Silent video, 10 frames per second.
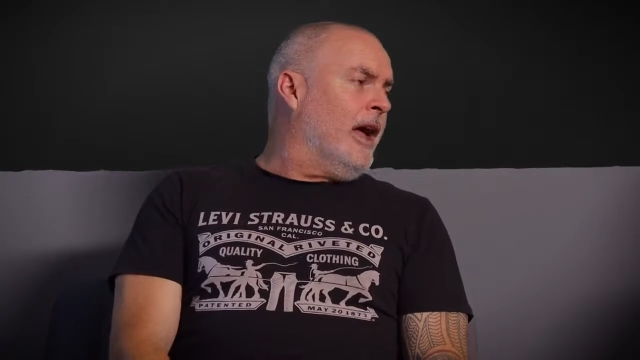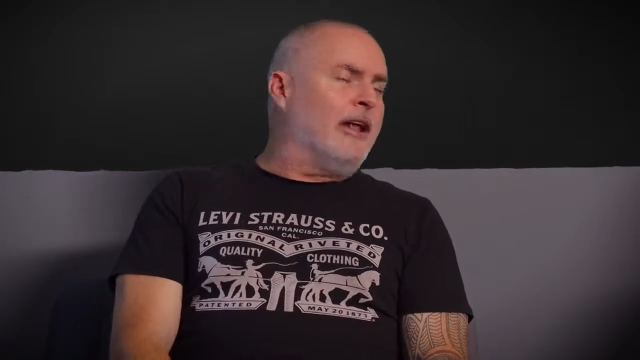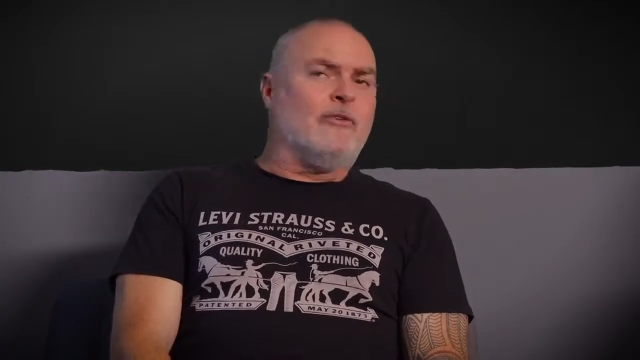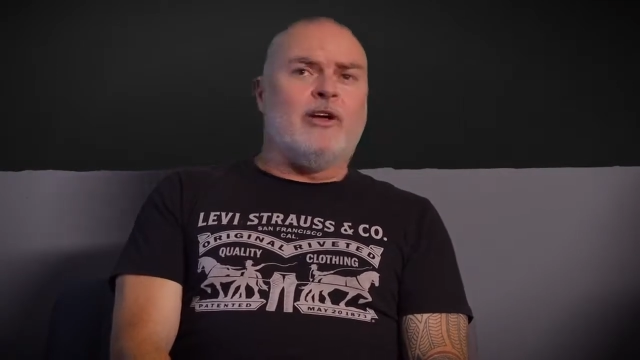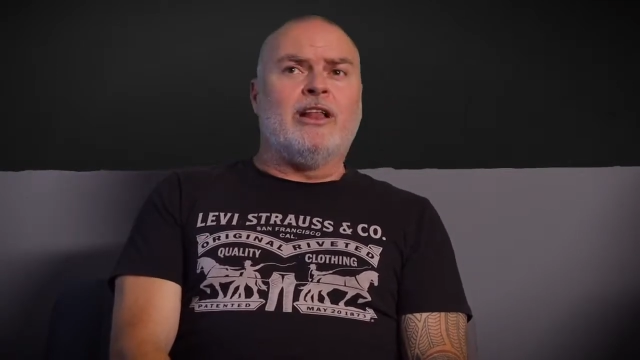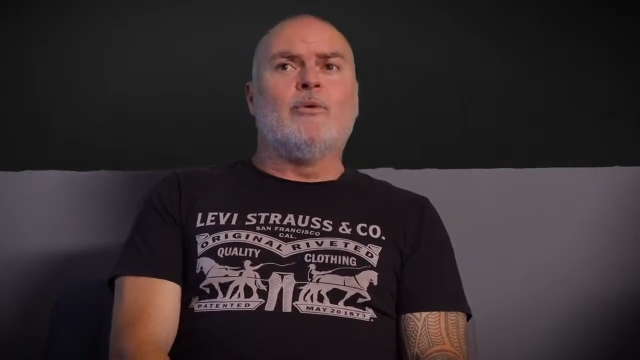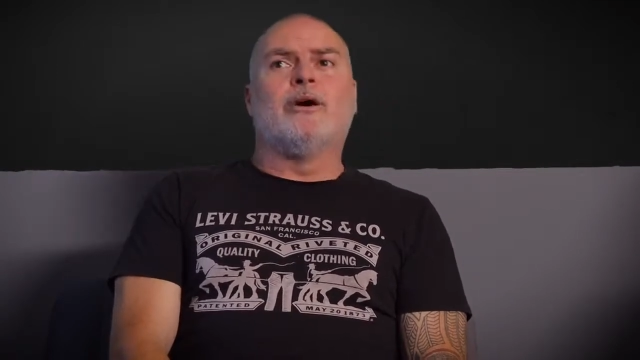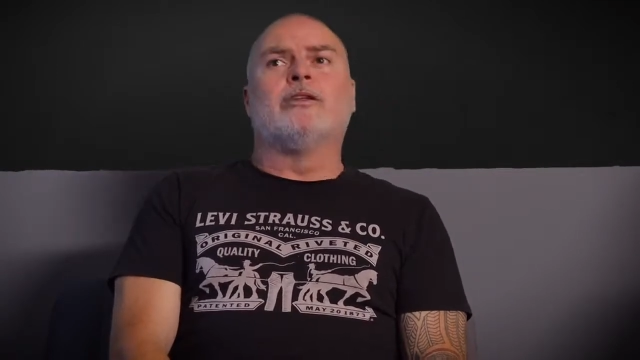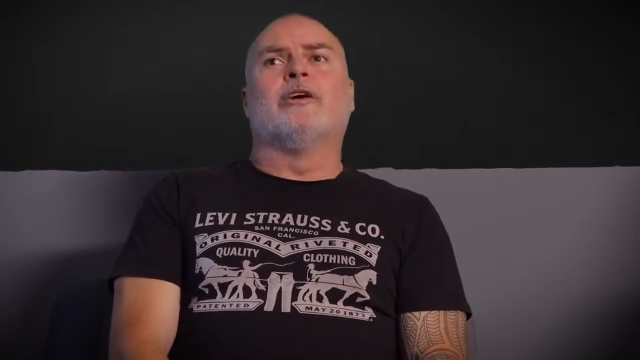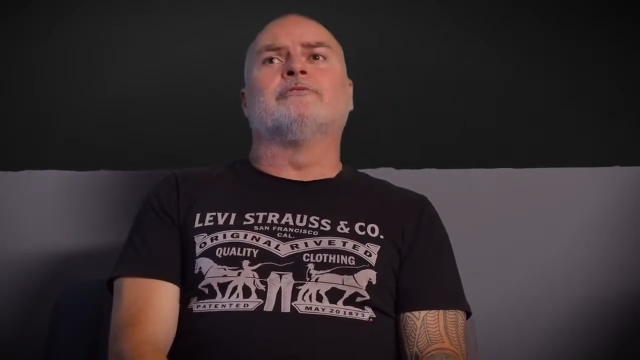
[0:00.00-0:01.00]
And if
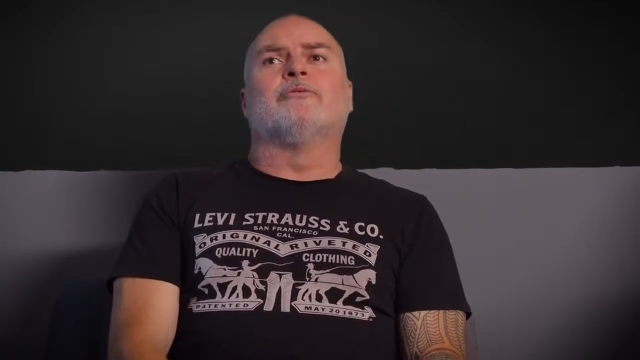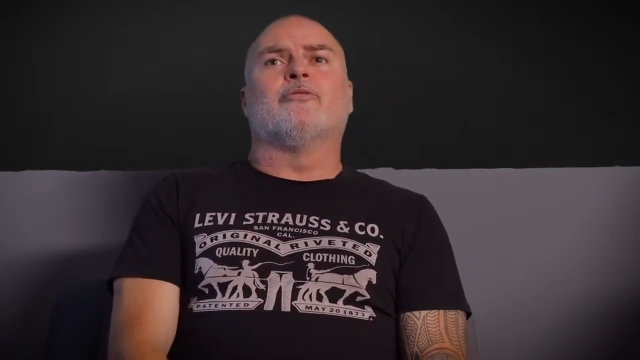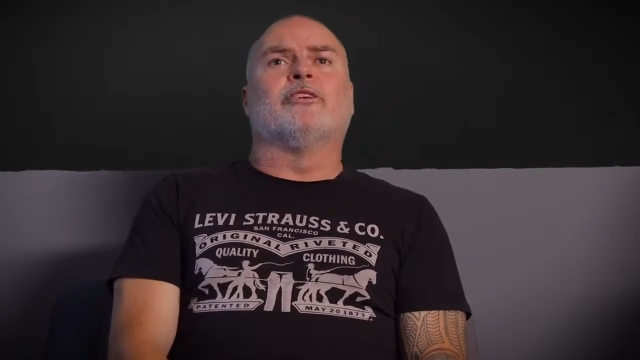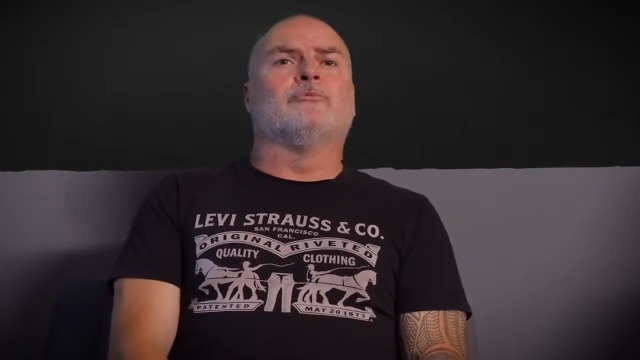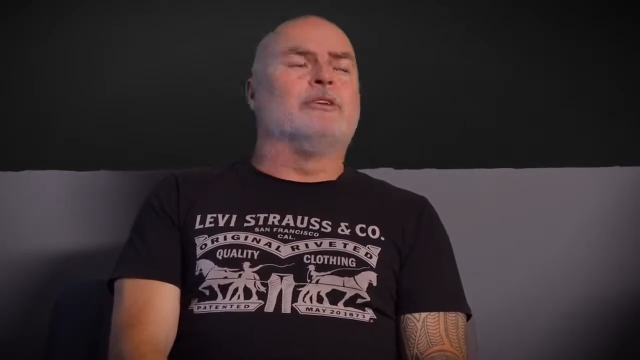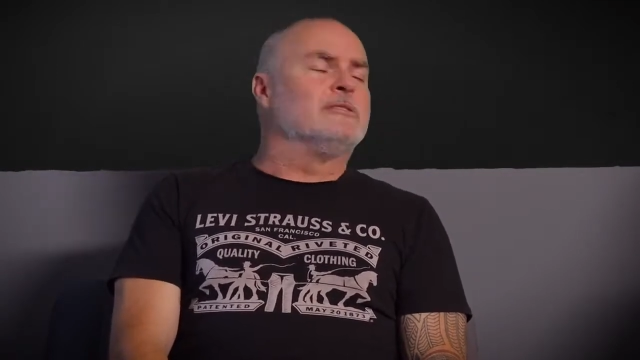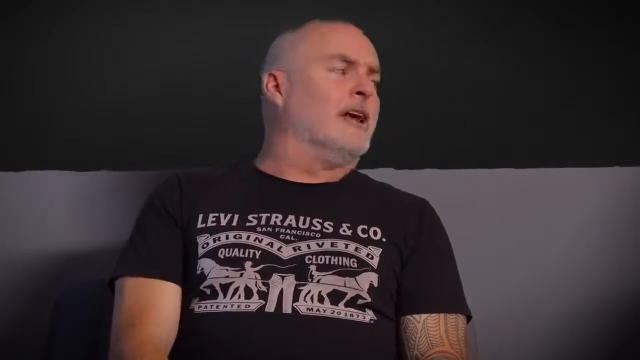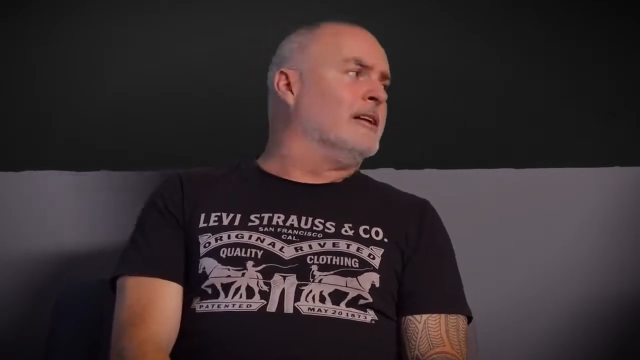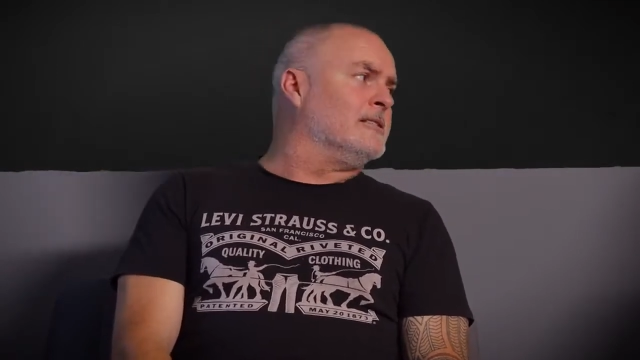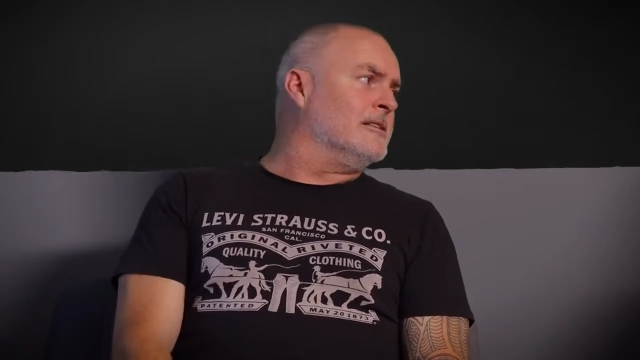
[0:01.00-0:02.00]
anyone knows the French
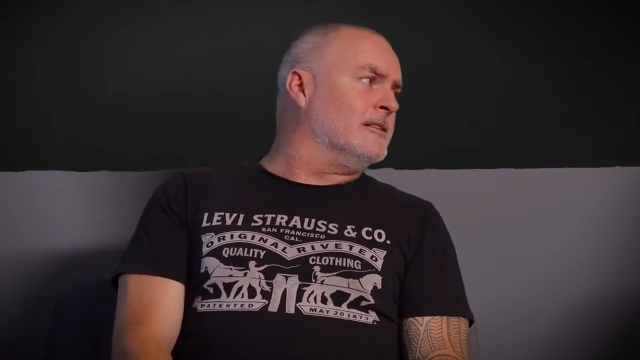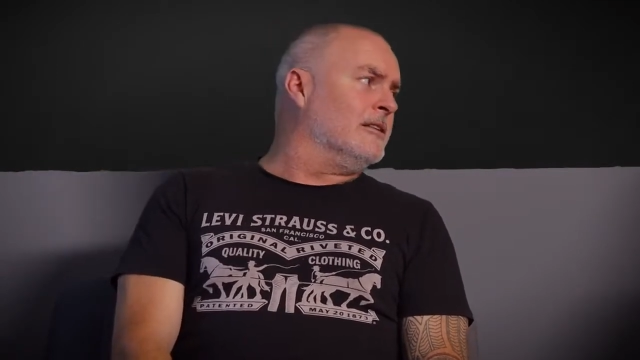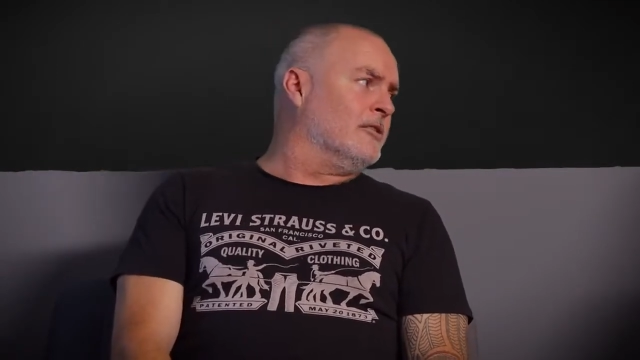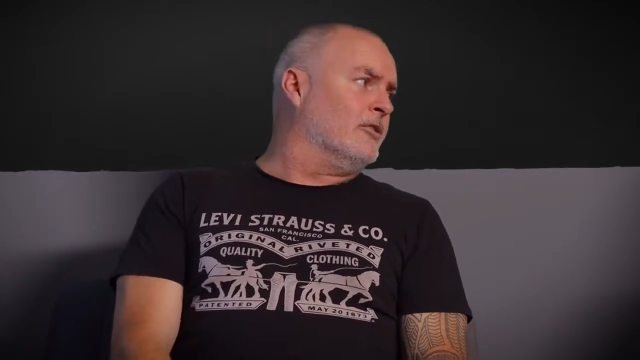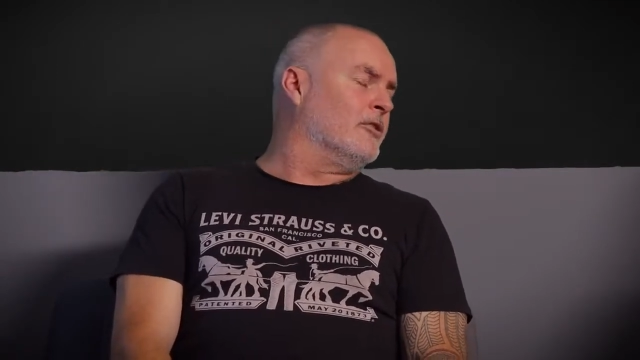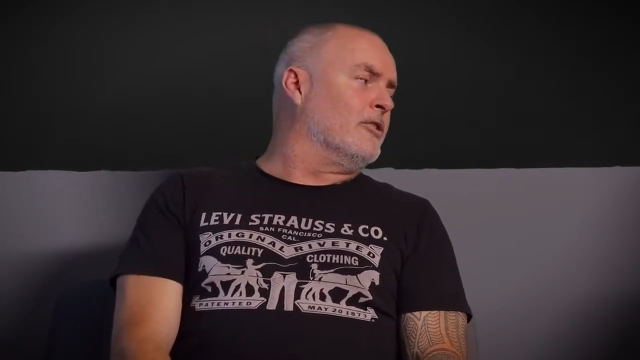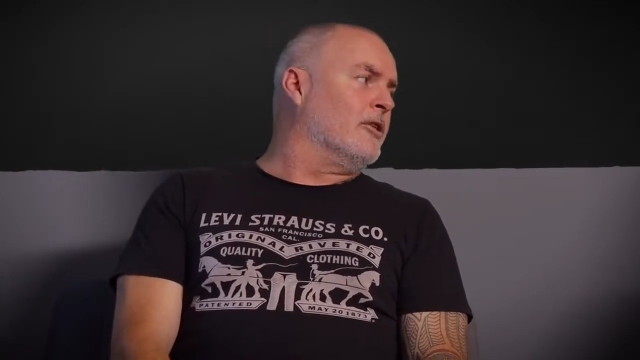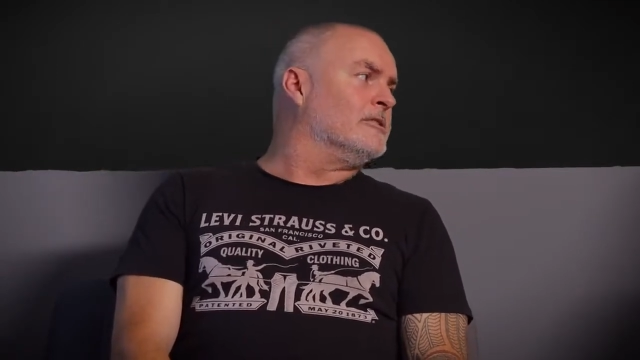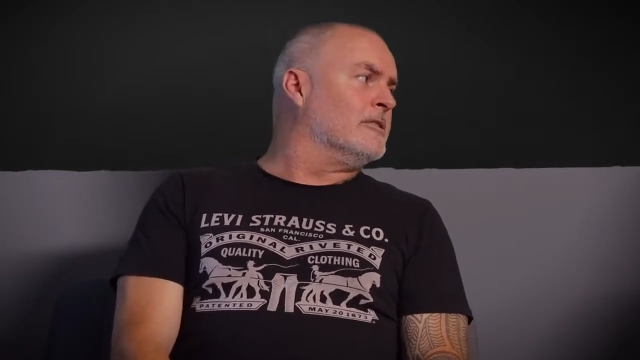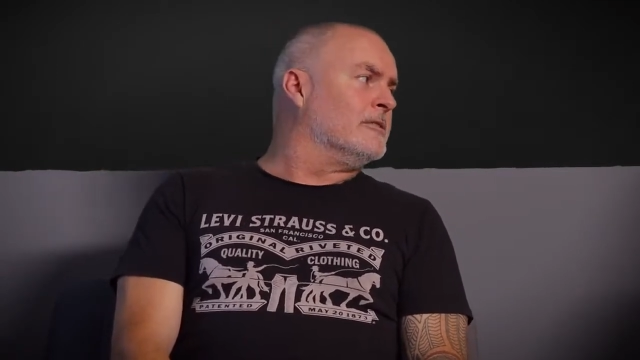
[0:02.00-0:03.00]
mentality, it's Vern
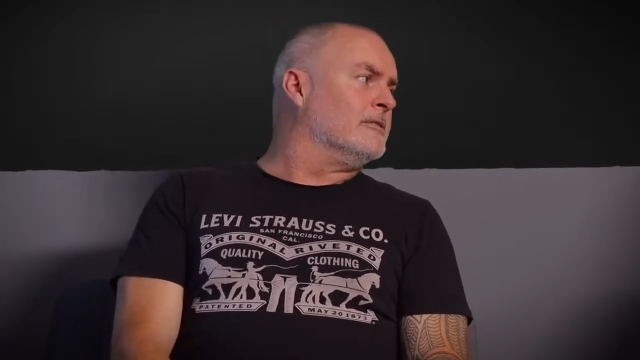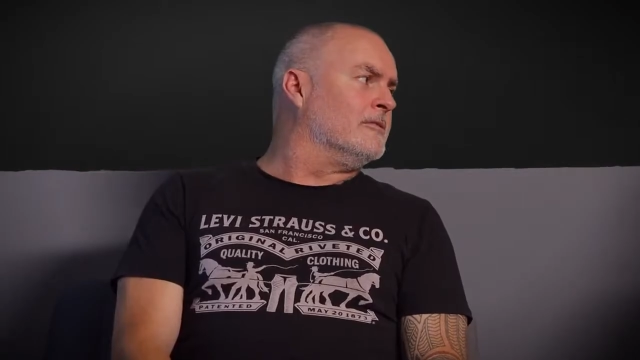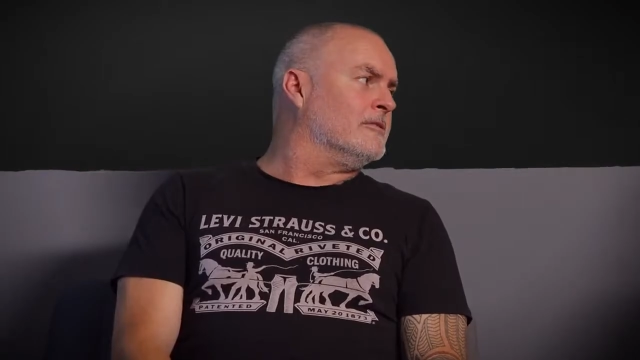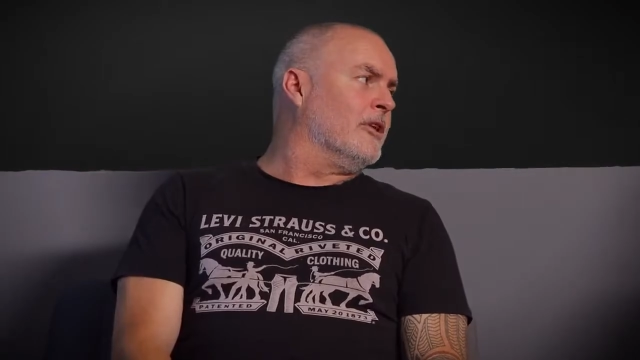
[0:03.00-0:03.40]
Cotter. He's